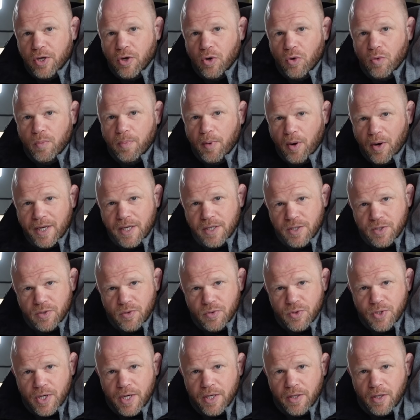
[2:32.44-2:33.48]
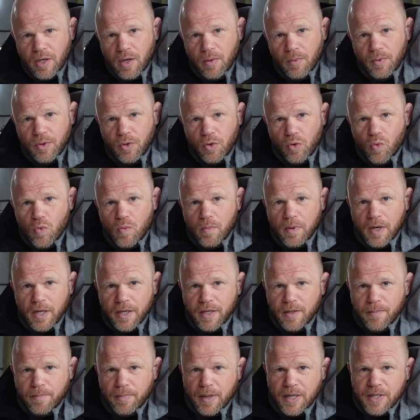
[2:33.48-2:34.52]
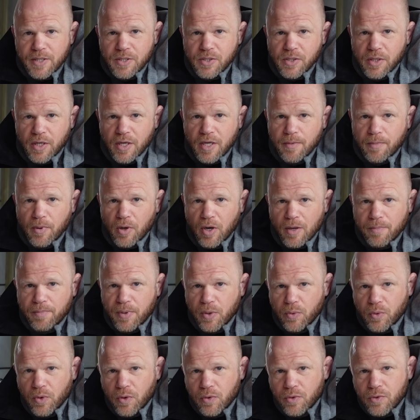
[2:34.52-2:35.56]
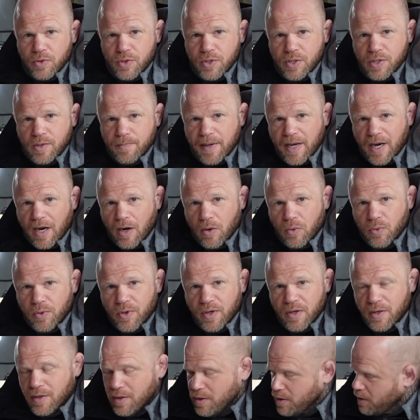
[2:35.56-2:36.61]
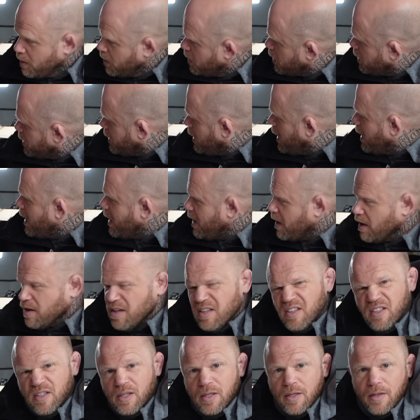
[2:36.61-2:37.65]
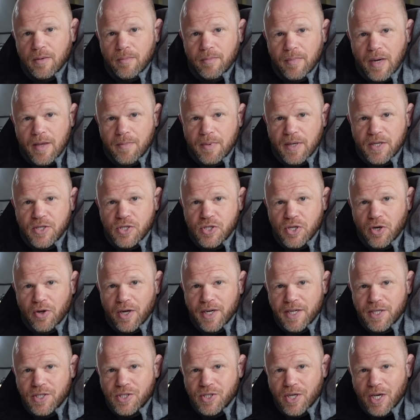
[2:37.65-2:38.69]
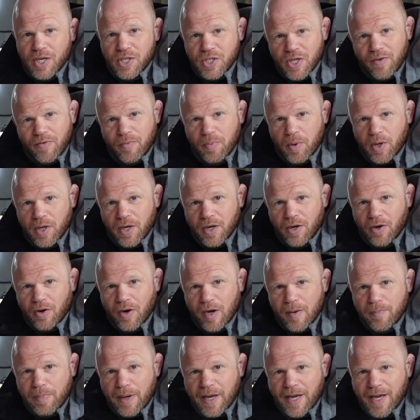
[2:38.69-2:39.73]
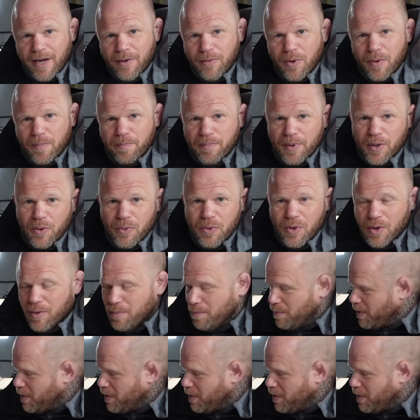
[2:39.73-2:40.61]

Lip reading: cool bike. It's not something that I would normally base an e-bike build on because it's a bit old. And yeah, maybe it's slightly sketchy for putting a high power build on,